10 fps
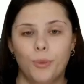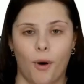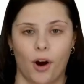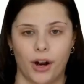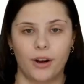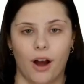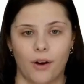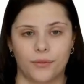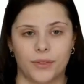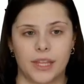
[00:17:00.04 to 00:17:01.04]
part
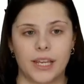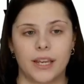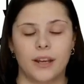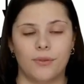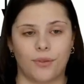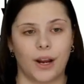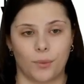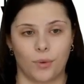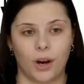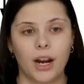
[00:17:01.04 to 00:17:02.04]
of the
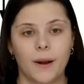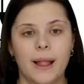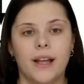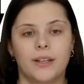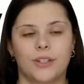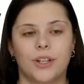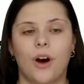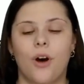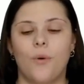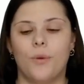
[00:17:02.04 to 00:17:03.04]
framework.
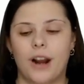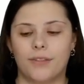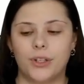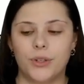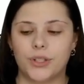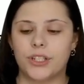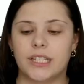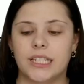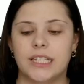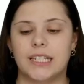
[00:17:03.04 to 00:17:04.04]
So whatever the user
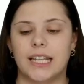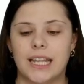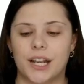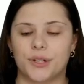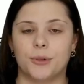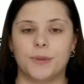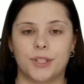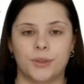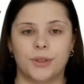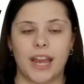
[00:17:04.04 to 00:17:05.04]
sees, and that attributes
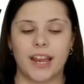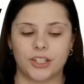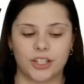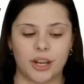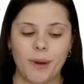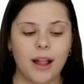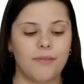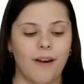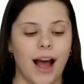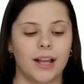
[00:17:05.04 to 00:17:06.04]
to the HTML
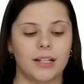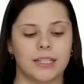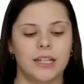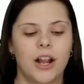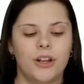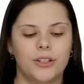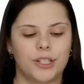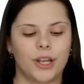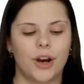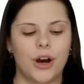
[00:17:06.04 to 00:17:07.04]
files.
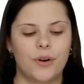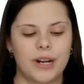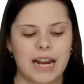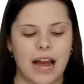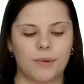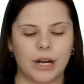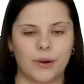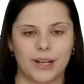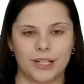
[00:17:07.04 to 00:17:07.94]
So now we're going